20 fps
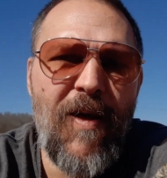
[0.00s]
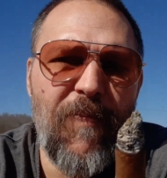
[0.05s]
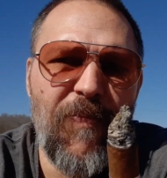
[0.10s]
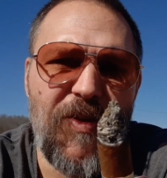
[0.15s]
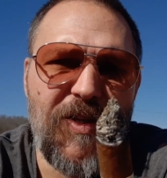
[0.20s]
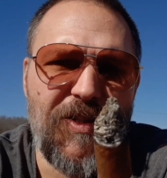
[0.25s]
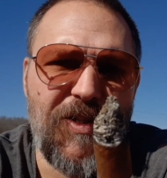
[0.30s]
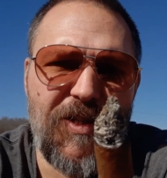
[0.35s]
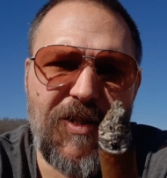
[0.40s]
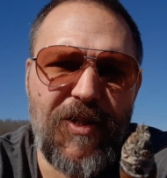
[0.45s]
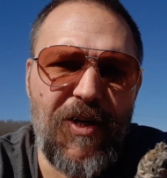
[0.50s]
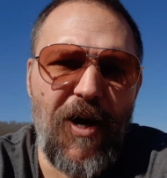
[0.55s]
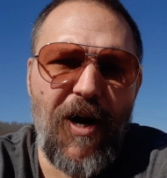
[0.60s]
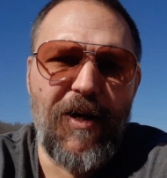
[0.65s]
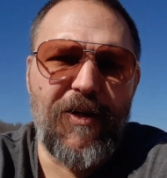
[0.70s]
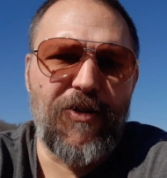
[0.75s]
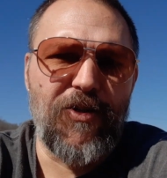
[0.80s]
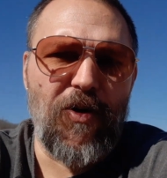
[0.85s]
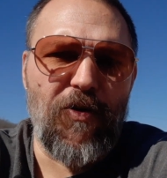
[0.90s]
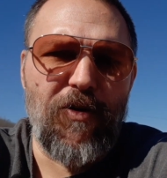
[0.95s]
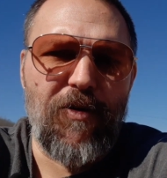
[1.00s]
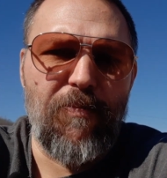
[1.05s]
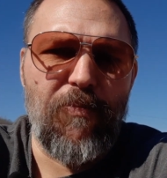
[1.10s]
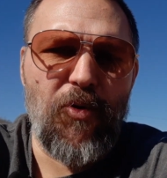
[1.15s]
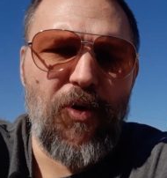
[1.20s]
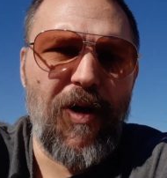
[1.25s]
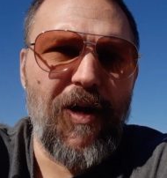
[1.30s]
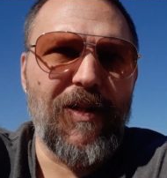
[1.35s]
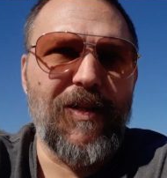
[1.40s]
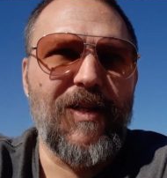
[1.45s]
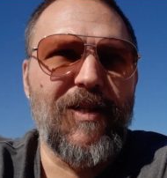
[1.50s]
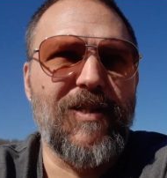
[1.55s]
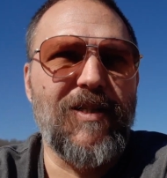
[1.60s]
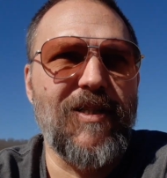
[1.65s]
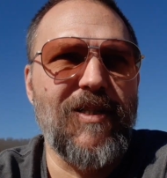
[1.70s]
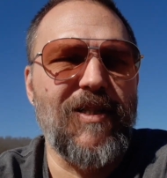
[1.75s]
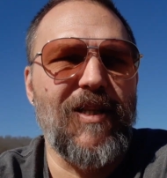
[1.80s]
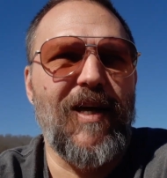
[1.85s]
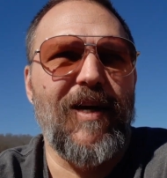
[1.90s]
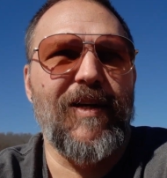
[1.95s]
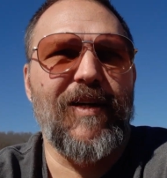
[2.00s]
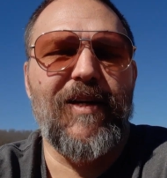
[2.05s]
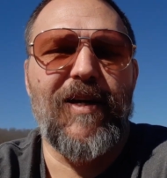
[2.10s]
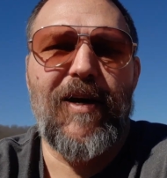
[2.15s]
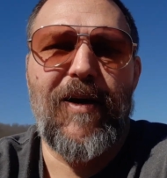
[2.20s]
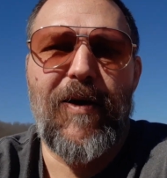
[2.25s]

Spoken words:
This is not dark bread. This is like